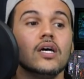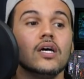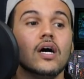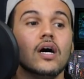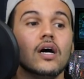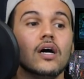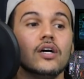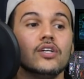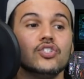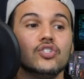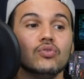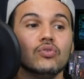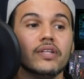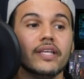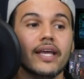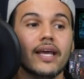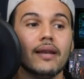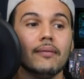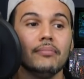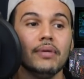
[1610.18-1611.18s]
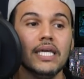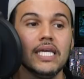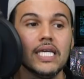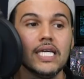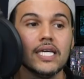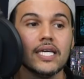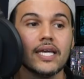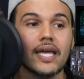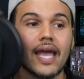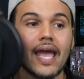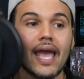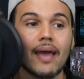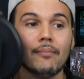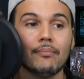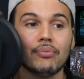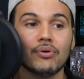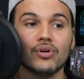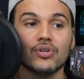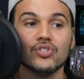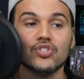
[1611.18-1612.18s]
Julianne Peake,
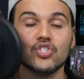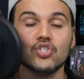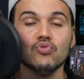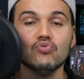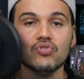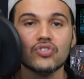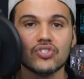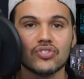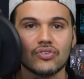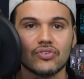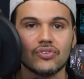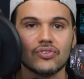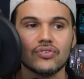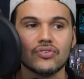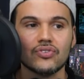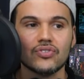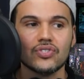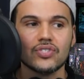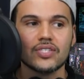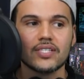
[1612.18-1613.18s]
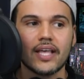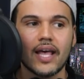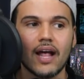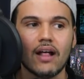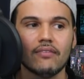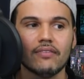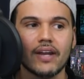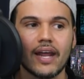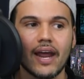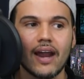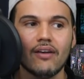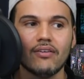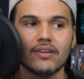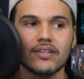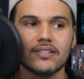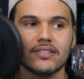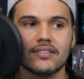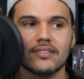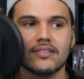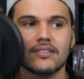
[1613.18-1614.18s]
and producers Calvin
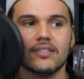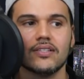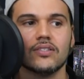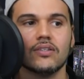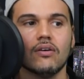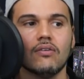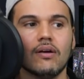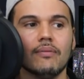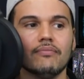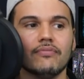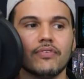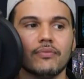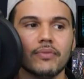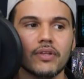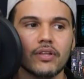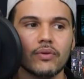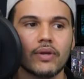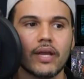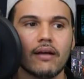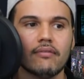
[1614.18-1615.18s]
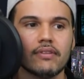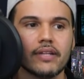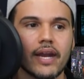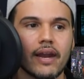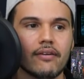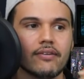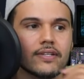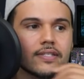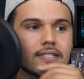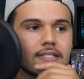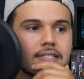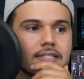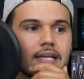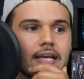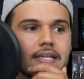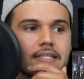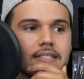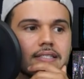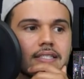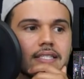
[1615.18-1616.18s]
Harris. So I'm familiar with Calvin Harris. He
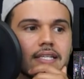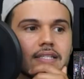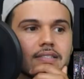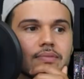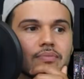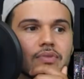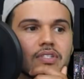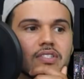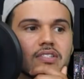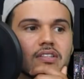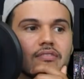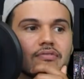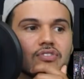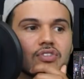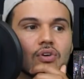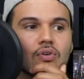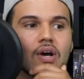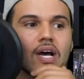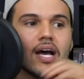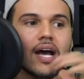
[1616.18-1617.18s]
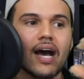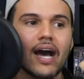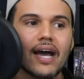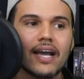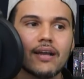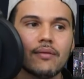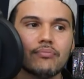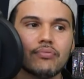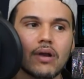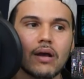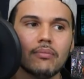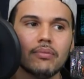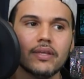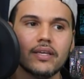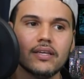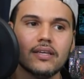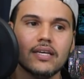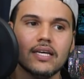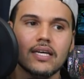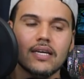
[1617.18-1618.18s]
has some good stuff. So I can
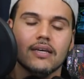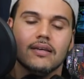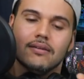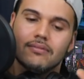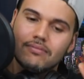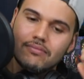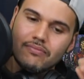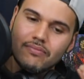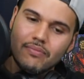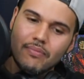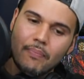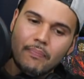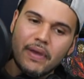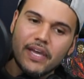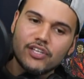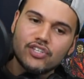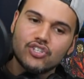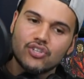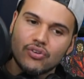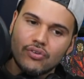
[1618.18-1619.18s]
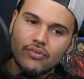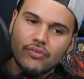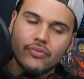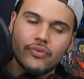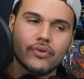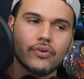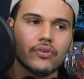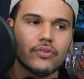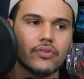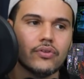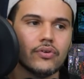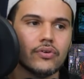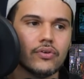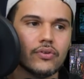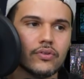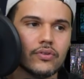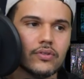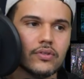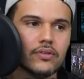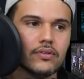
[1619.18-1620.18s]
probably picture
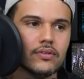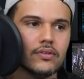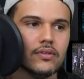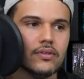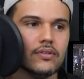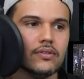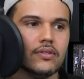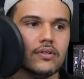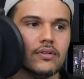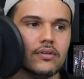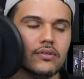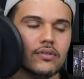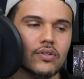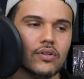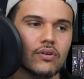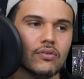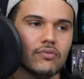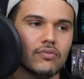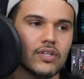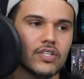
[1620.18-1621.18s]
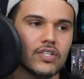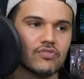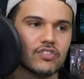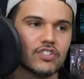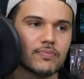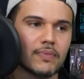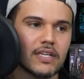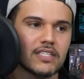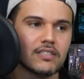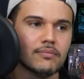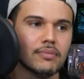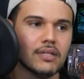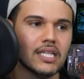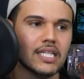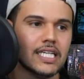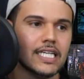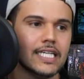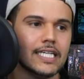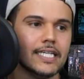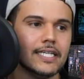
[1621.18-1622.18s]
the you know,
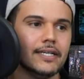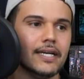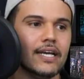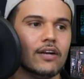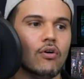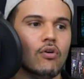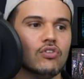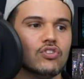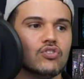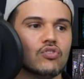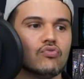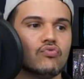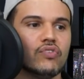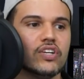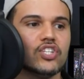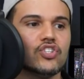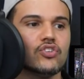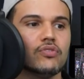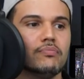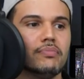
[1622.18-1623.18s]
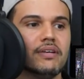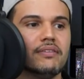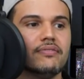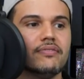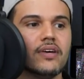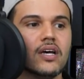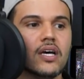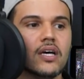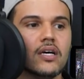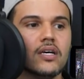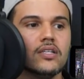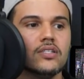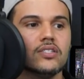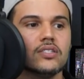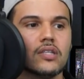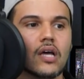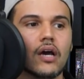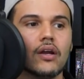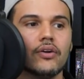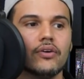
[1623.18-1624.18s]
responsibility in it. And also Richard Biff
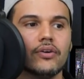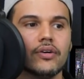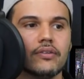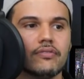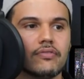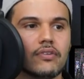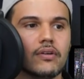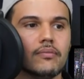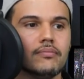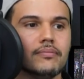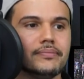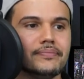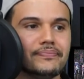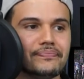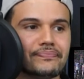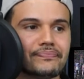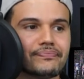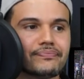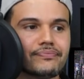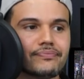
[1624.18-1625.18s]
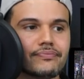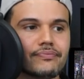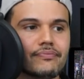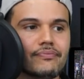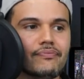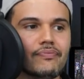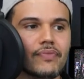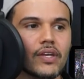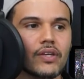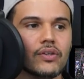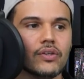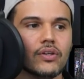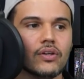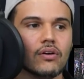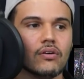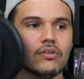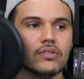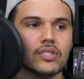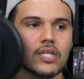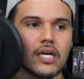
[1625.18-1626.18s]
Stoddard from, you
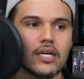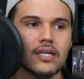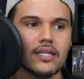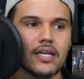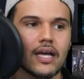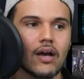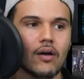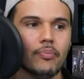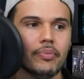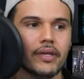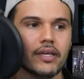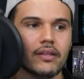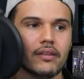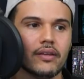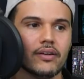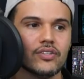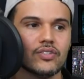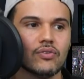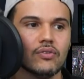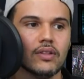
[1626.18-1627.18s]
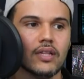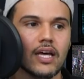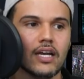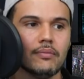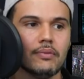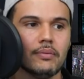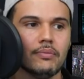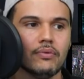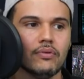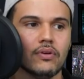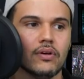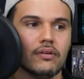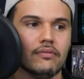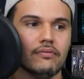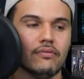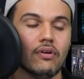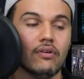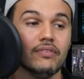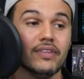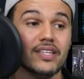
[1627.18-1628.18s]
know, helping there. So a lot of people are
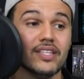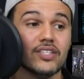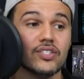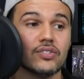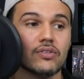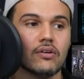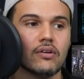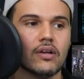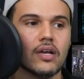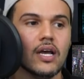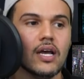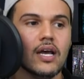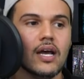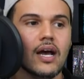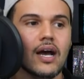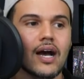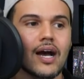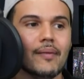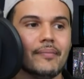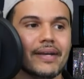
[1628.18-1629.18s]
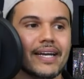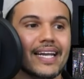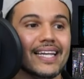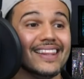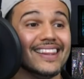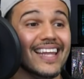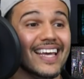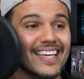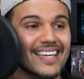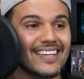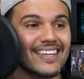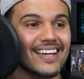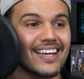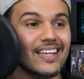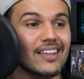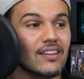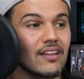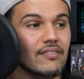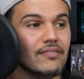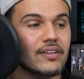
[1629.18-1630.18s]
involved in this song, and I like it.
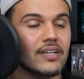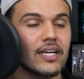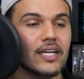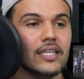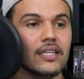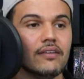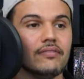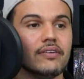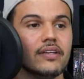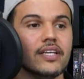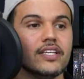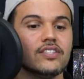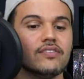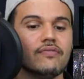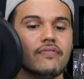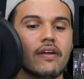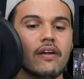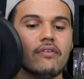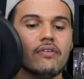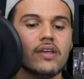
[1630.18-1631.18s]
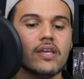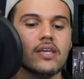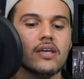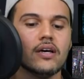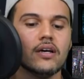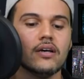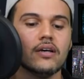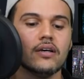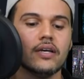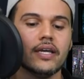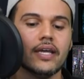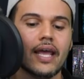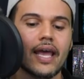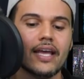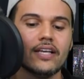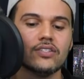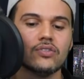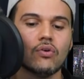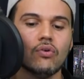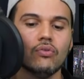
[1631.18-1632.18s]
I love it. I love it. It's very, it
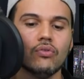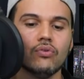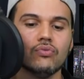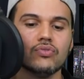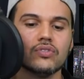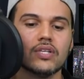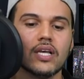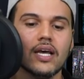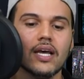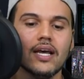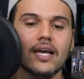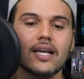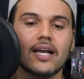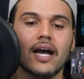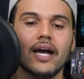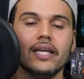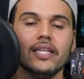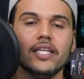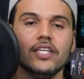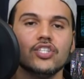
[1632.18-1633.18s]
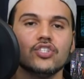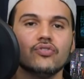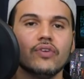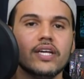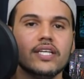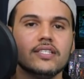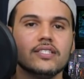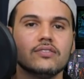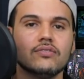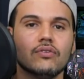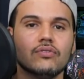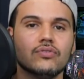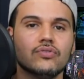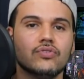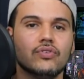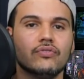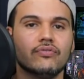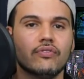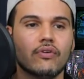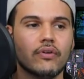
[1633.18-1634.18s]
has all those Kylie traits, those
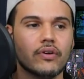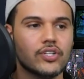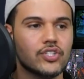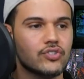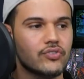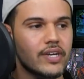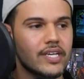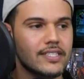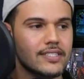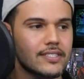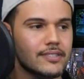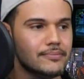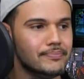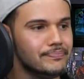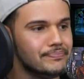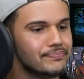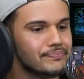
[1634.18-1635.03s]
euphoric traits,